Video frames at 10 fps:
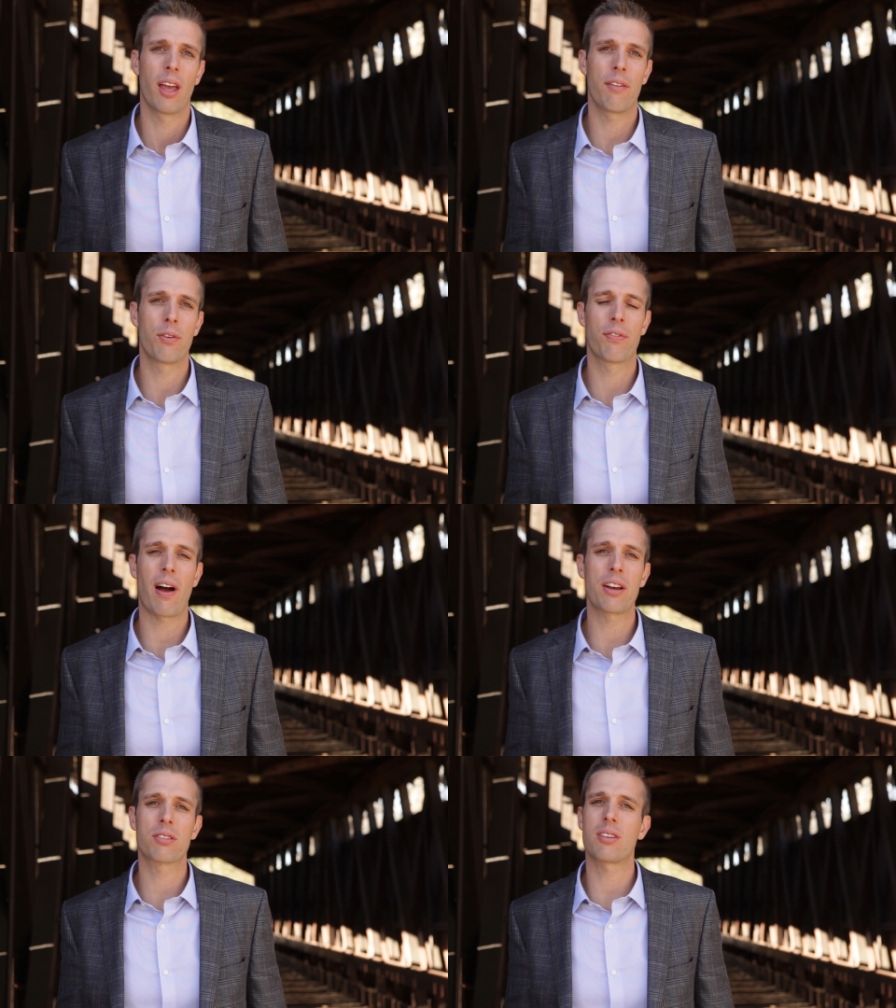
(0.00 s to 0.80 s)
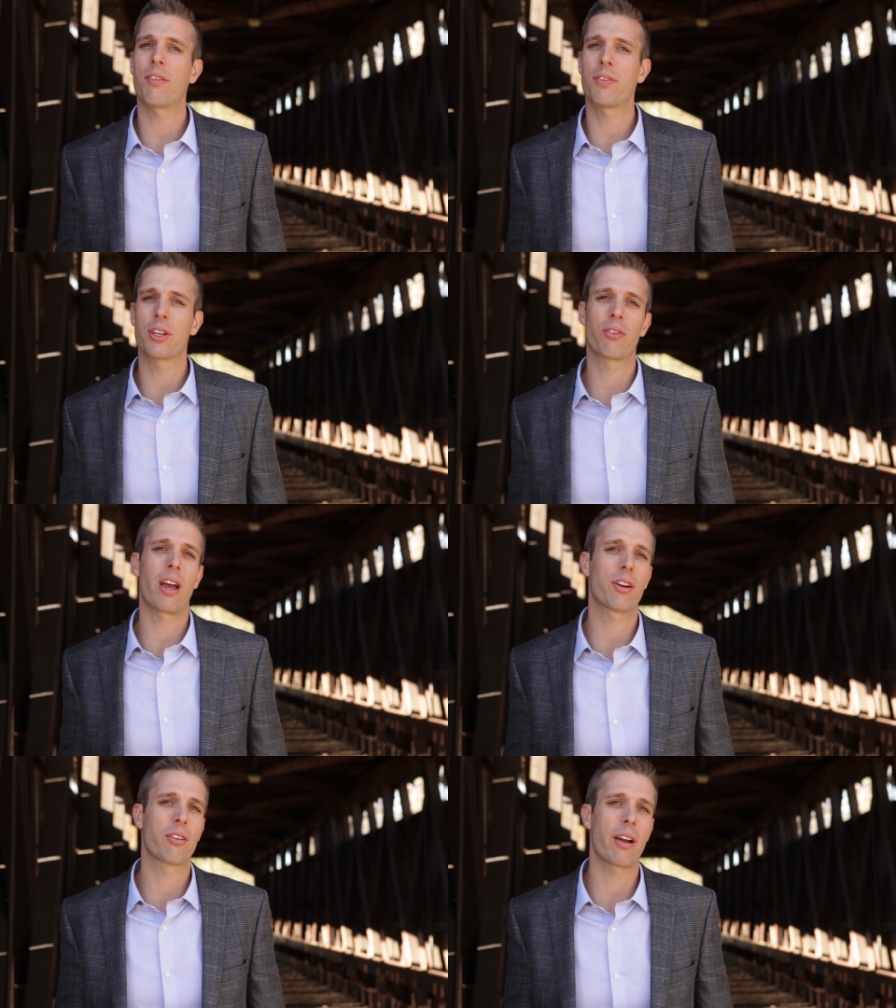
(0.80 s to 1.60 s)
If you find yourself in the
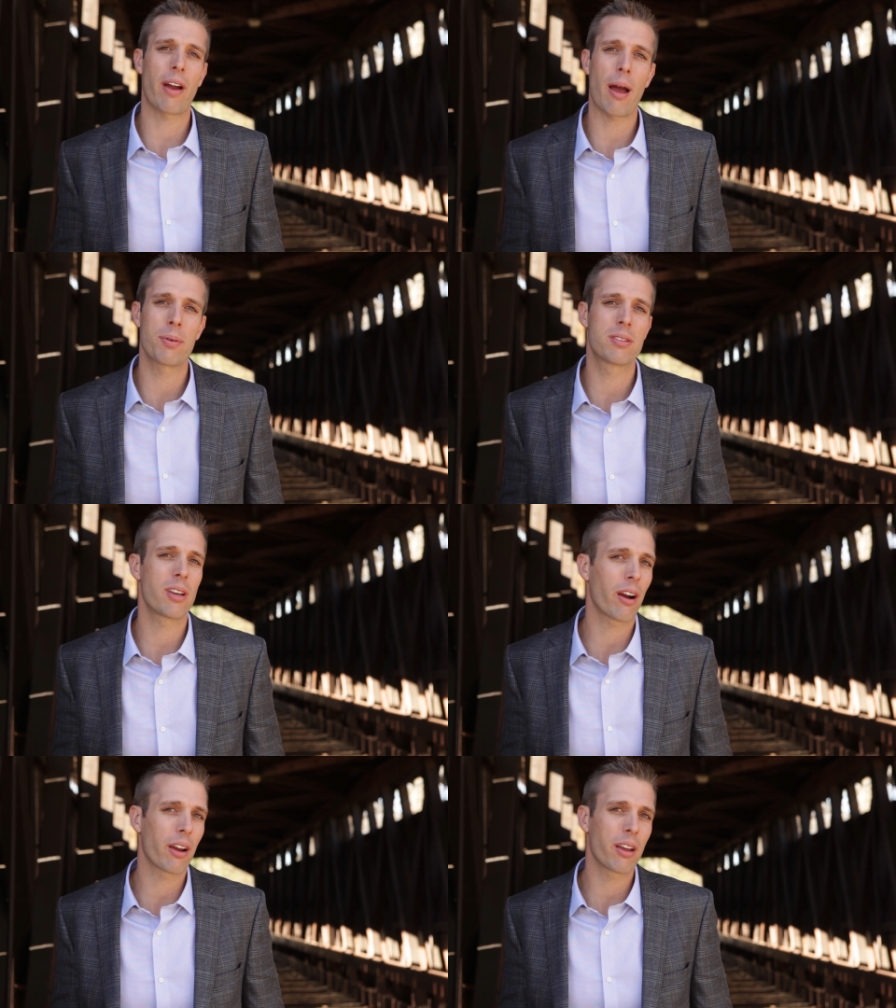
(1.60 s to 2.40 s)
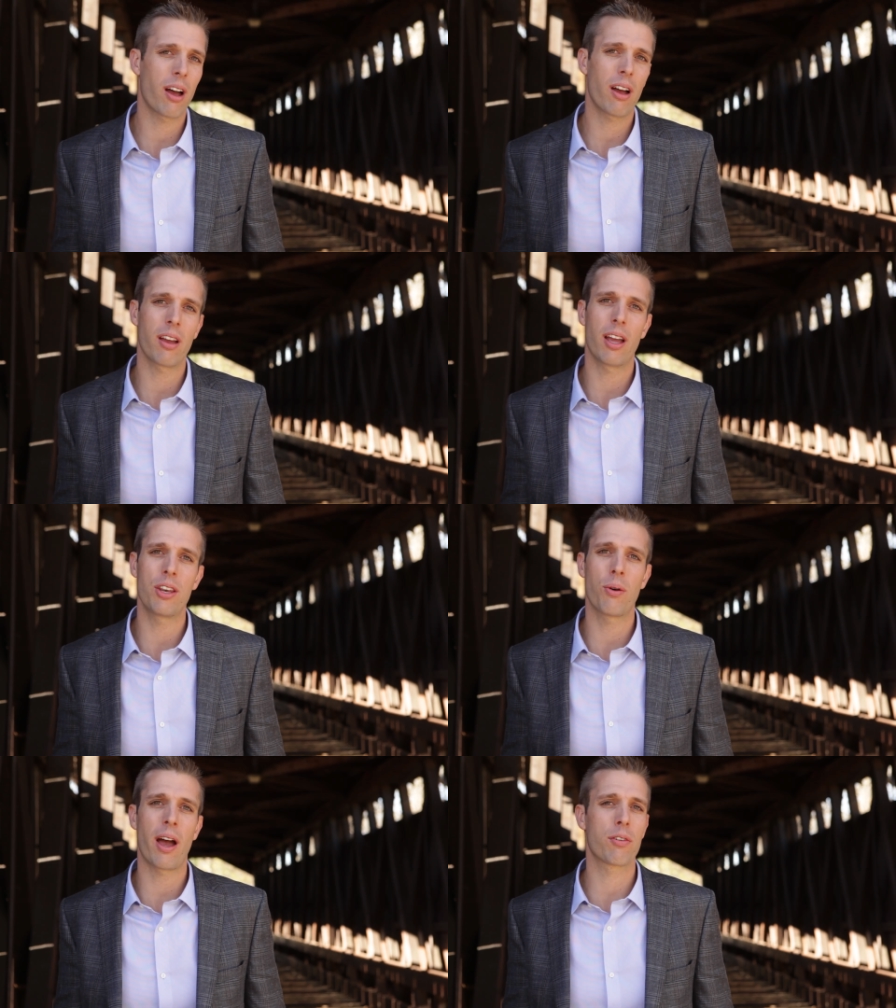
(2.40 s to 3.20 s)
greater Grand Rapids area
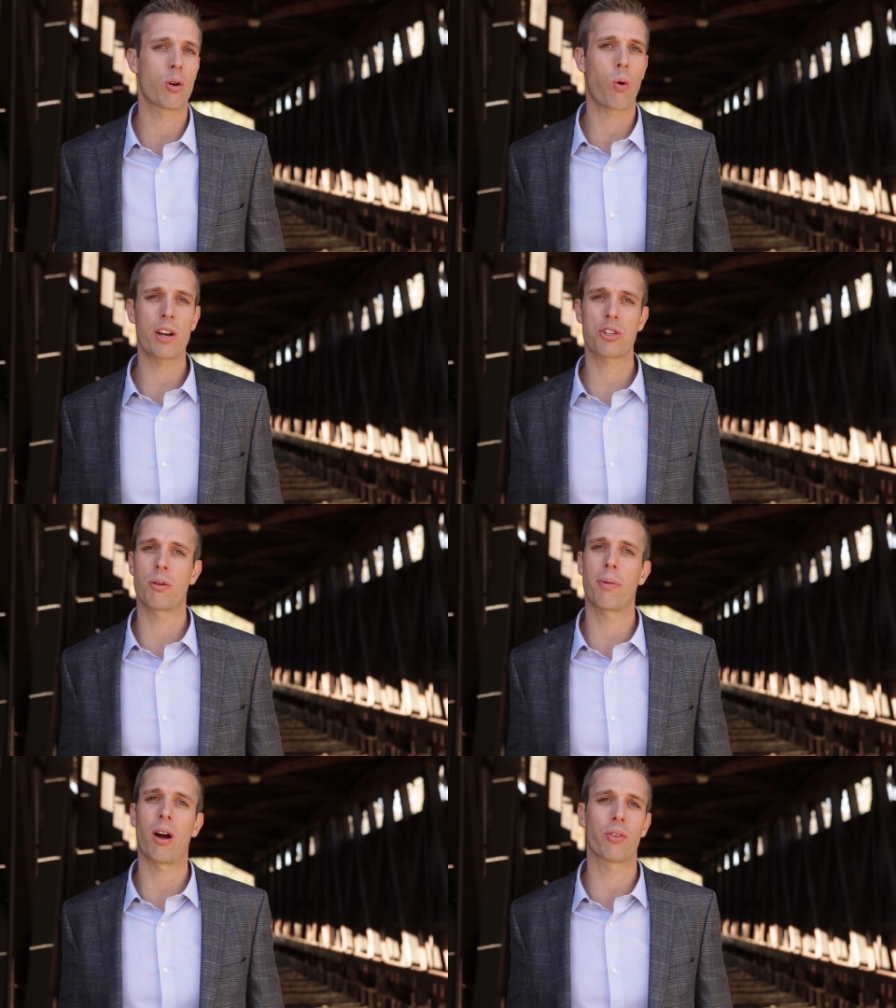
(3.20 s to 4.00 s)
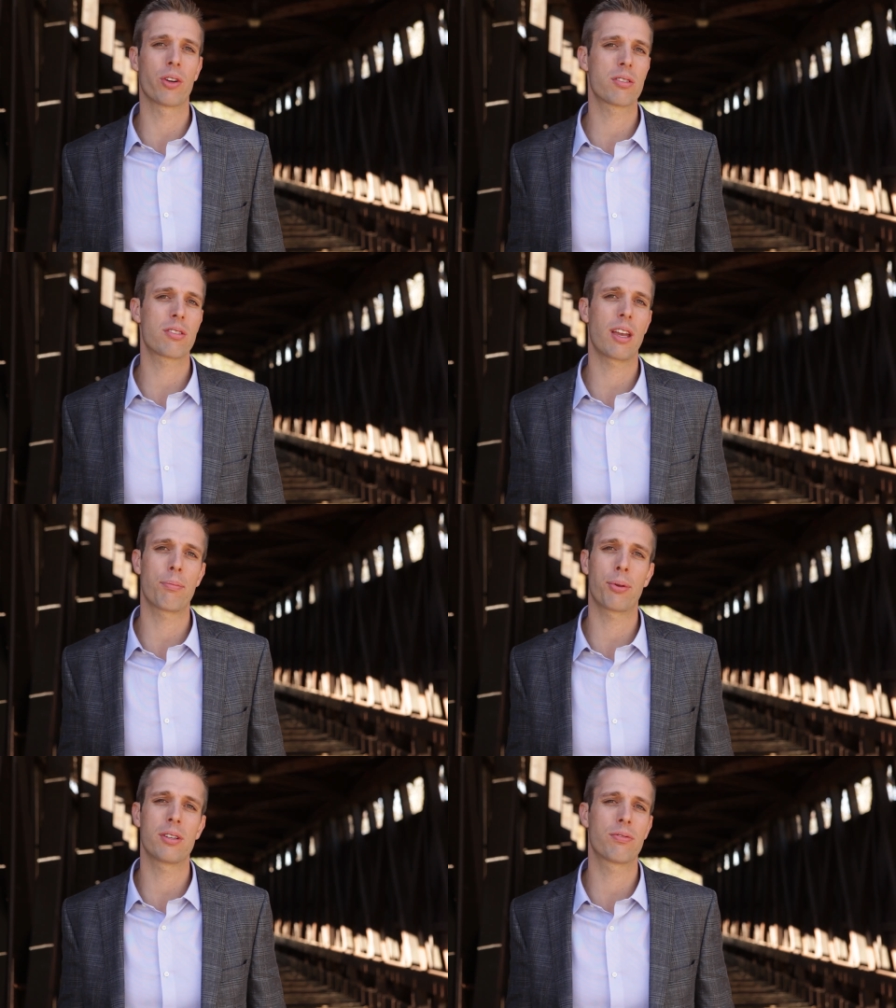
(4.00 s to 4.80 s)
and you have a question about real estate,
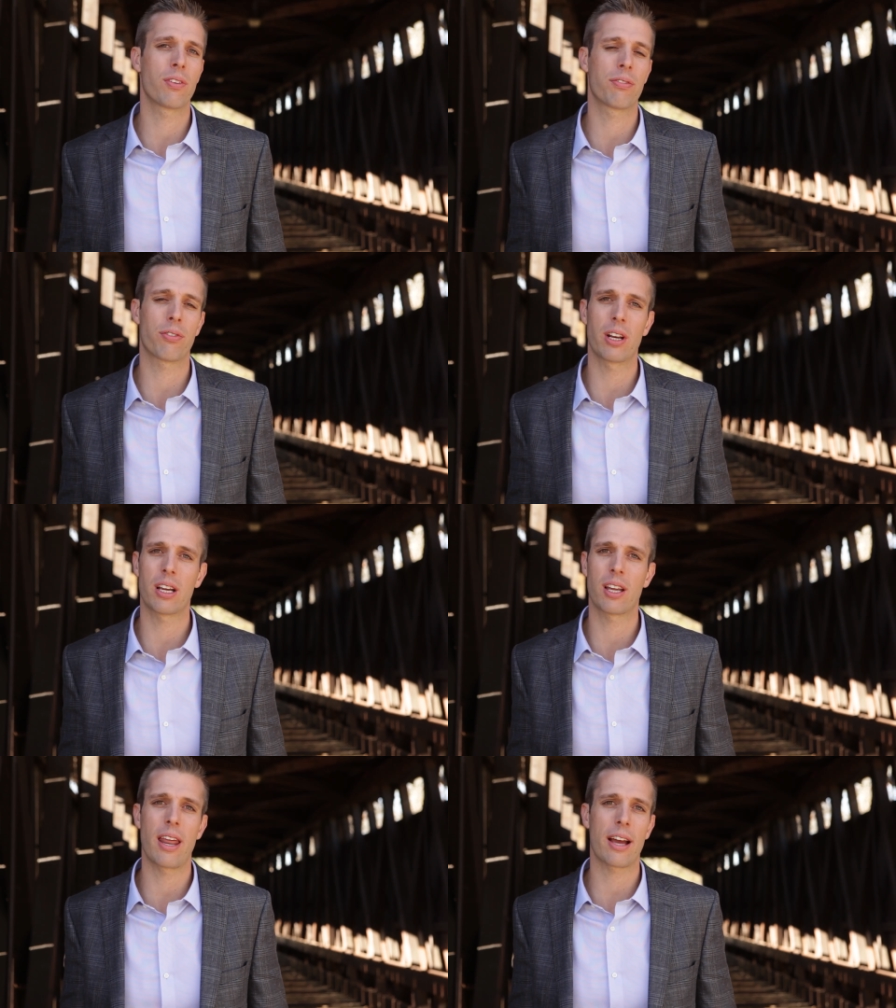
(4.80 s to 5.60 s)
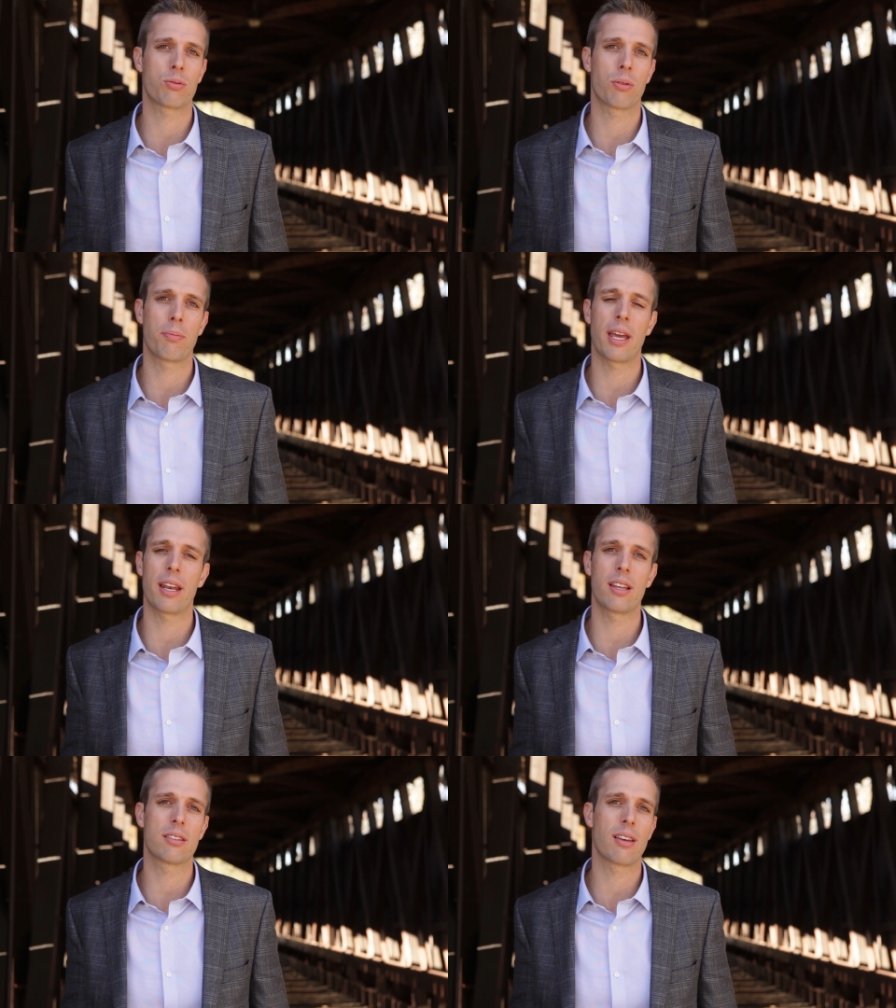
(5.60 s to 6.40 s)
please feel free to connect with me at
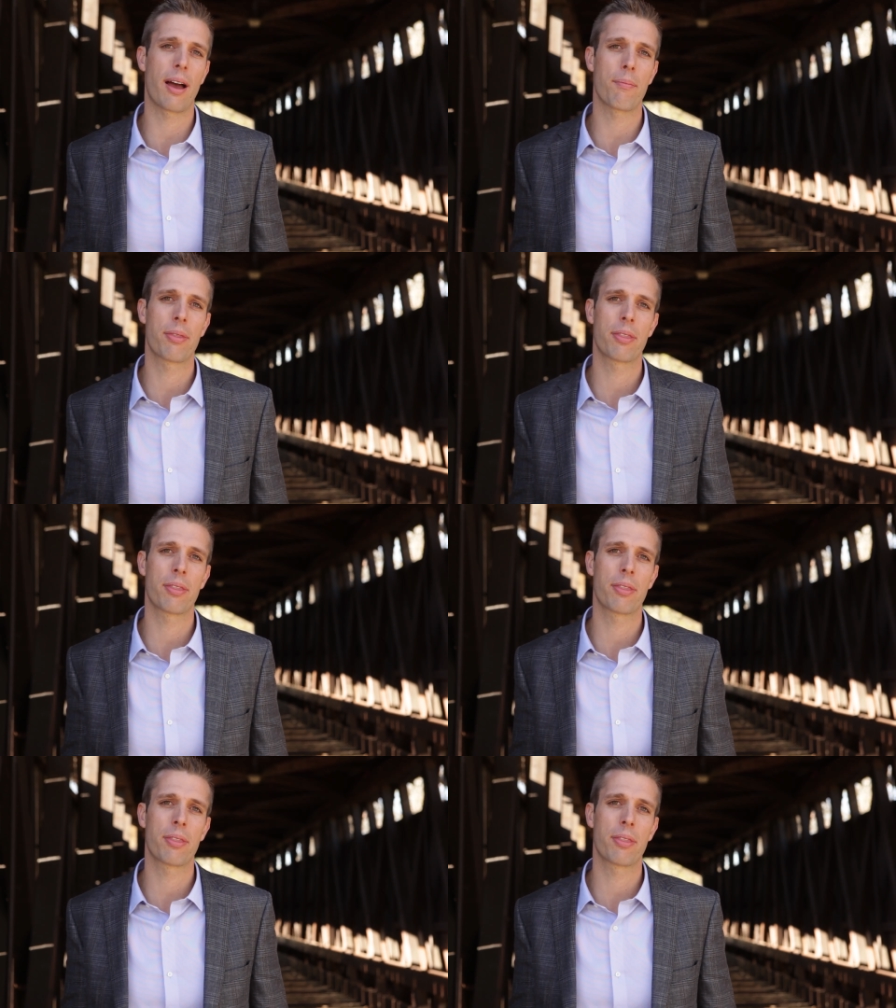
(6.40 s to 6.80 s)
any time.